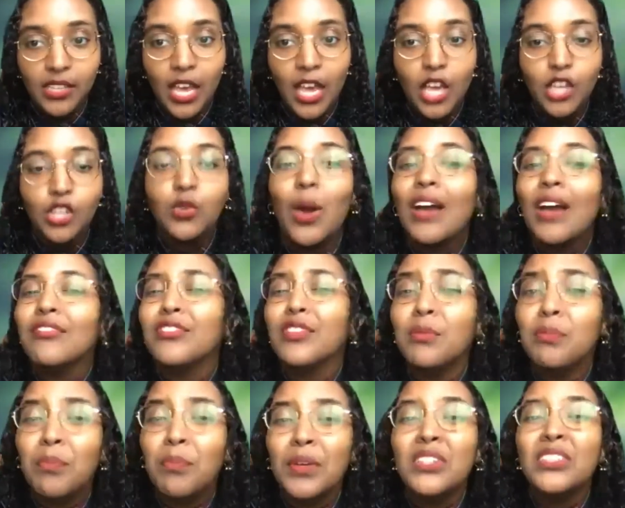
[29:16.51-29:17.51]
you have to
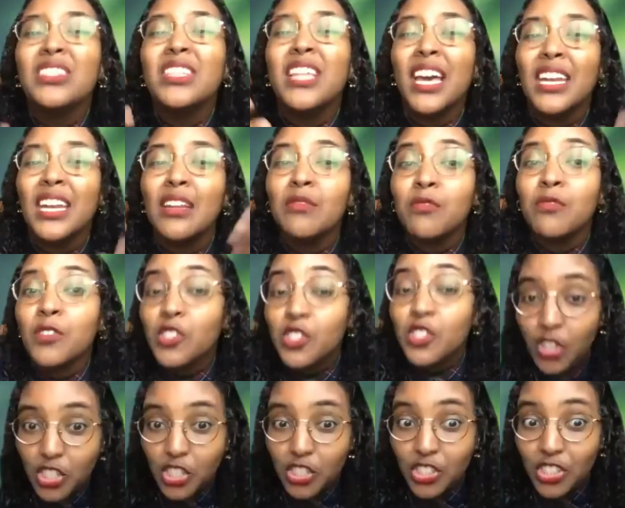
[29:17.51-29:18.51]
build that
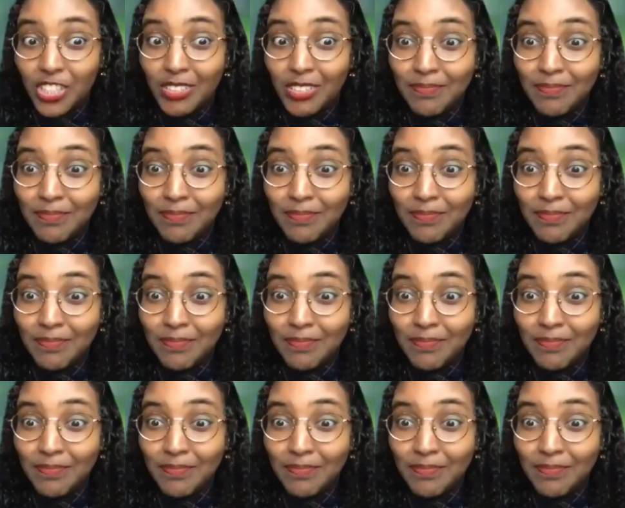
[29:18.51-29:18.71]
infrastructure,